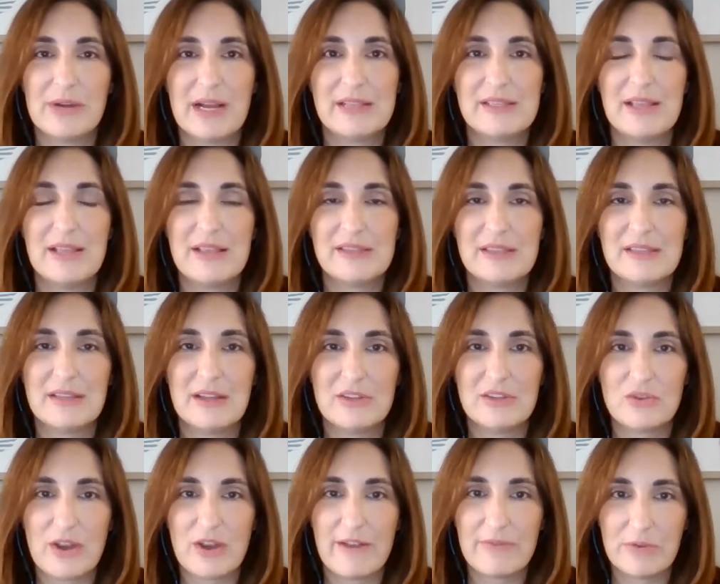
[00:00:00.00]
process and
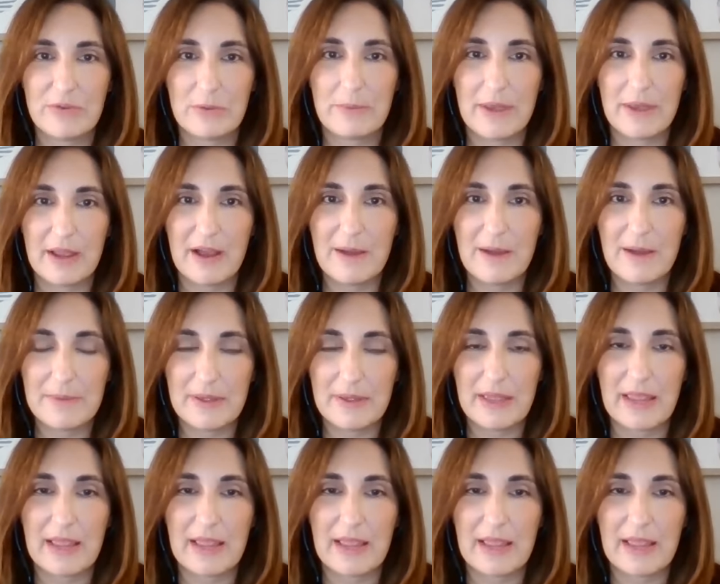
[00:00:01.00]
a drive-through pickup,